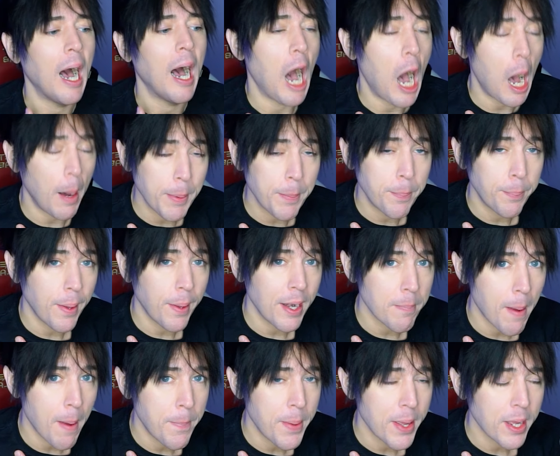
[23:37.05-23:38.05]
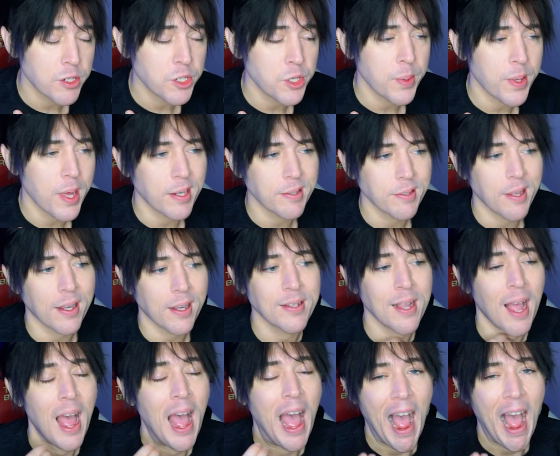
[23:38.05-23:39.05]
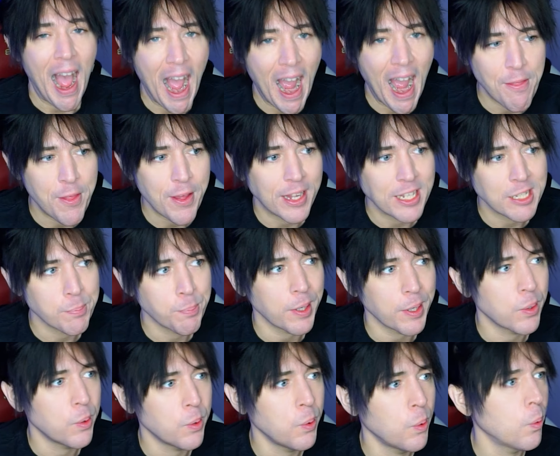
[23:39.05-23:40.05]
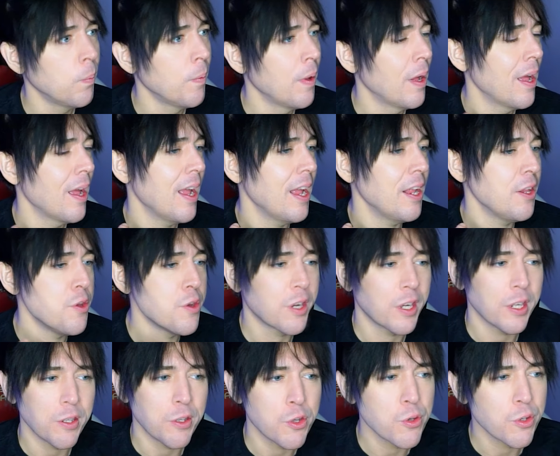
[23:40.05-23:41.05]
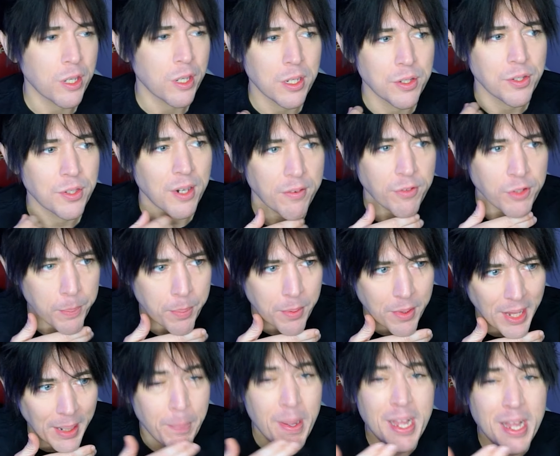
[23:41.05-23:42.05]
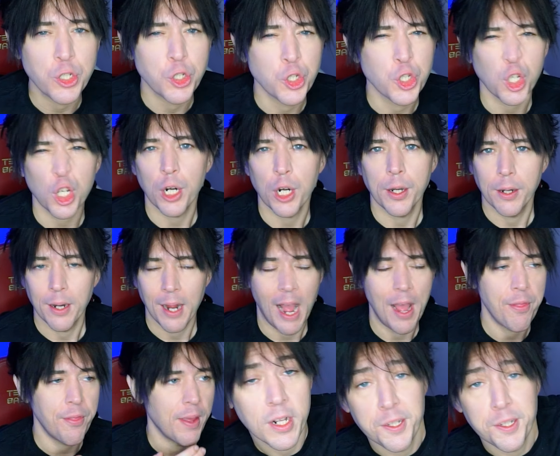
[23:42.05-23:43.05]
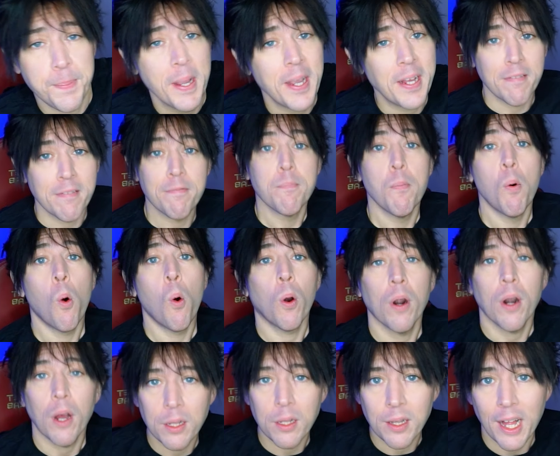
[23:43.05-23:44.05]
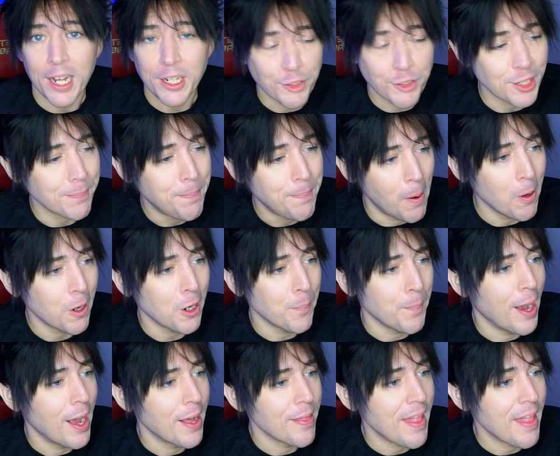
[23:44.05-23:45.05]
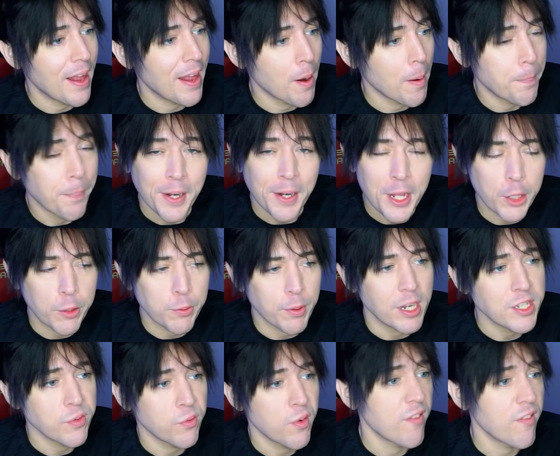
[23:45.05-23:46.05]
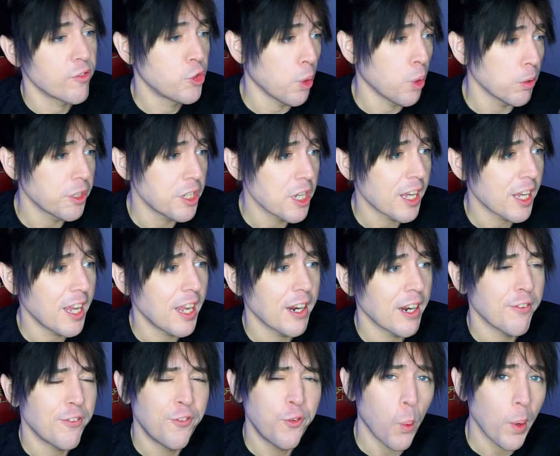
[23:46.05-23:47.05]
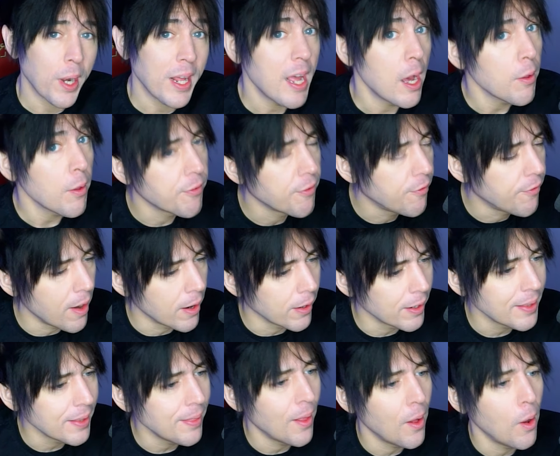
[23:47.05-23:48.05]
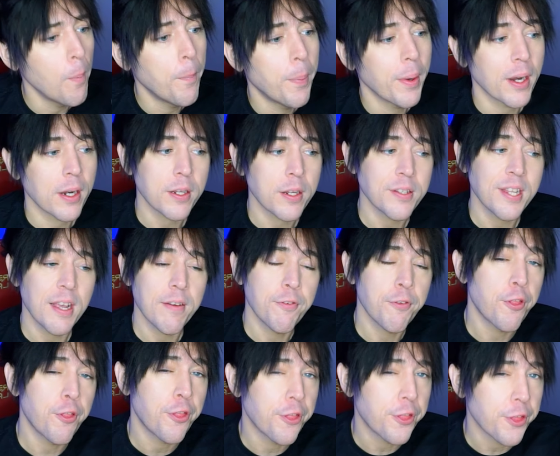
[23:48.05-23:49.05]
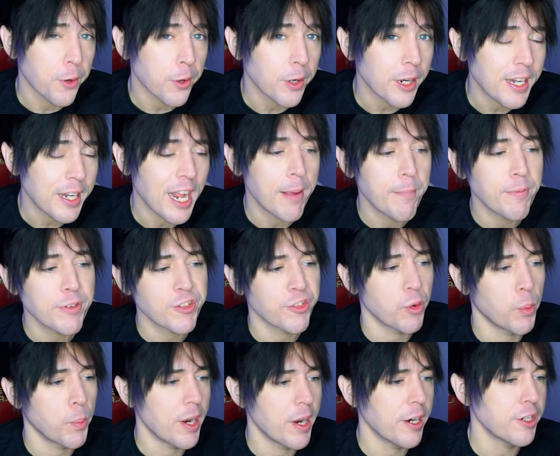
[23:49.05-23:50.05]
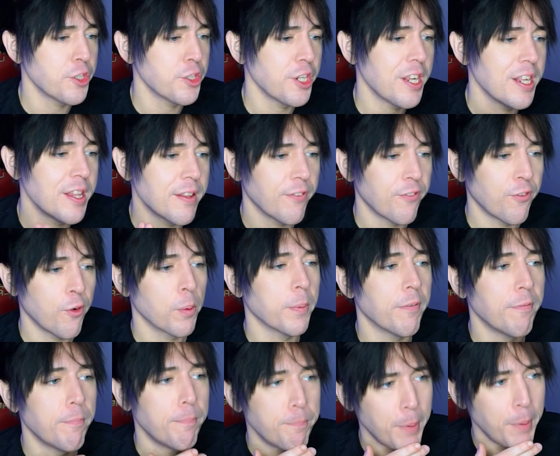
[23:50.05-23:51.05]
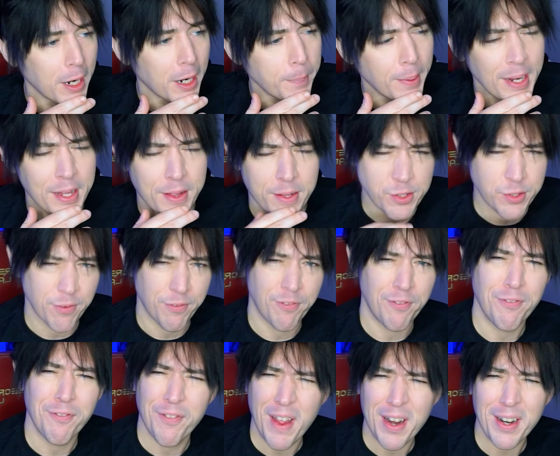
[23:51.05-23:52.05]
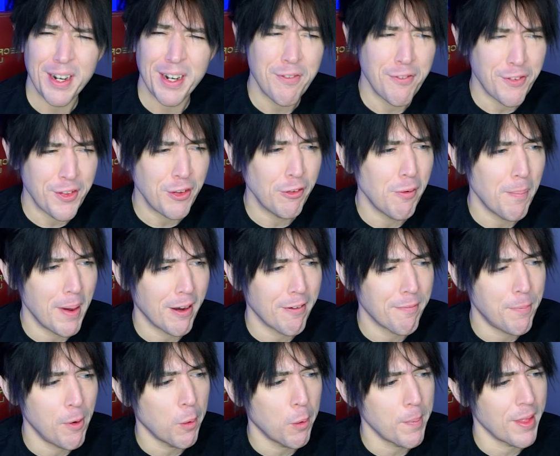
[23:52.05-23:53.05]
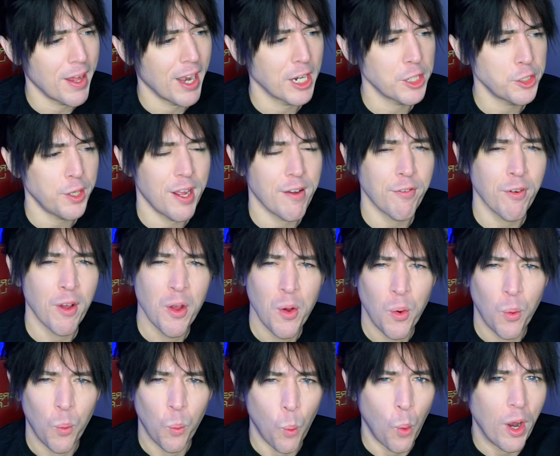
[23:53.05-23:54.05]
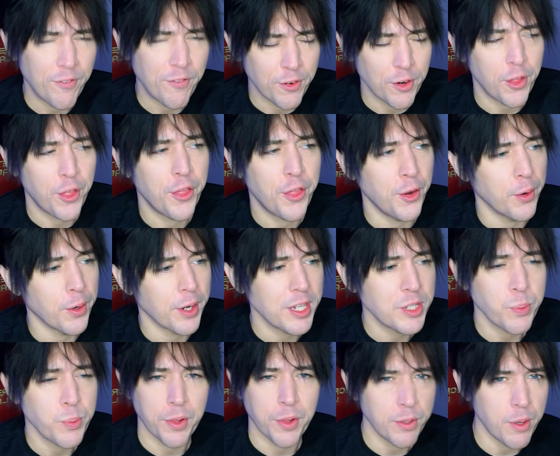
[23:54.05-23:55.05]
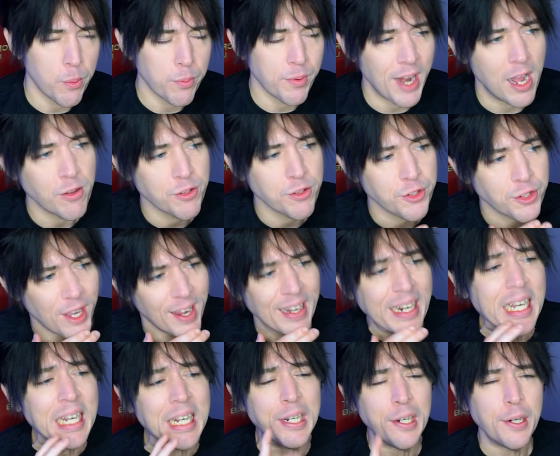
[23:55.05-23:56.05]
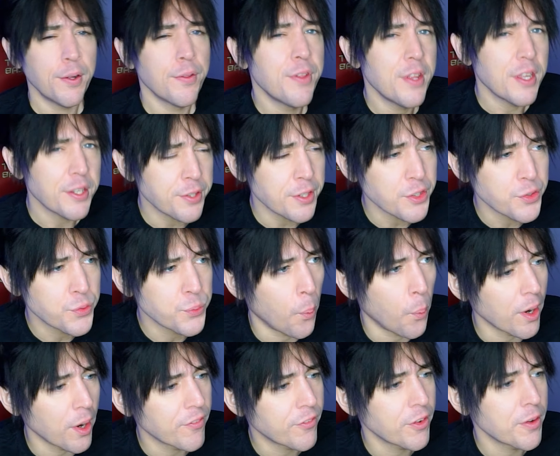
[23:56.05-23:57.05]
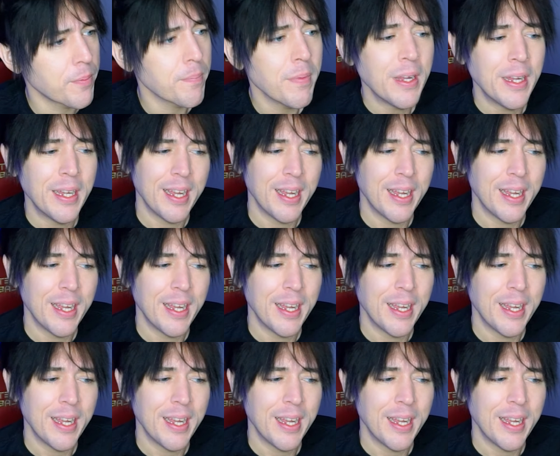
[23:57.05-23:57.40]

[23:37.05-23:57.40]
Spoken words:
I'll be playing in my Pikachu EX decks. I think it's pretty cool, and you can use it instead of something like Pinchurin, I think. And speaking of more electric Pokemon that are pretty aggressive, we have Joltik here, 40 health, very low, but it does have 30 damage for 1 energy in the form of Bug Bite. There's a very few amount of Pokemon that actually have 1 for 30s with no downside. This is one of them.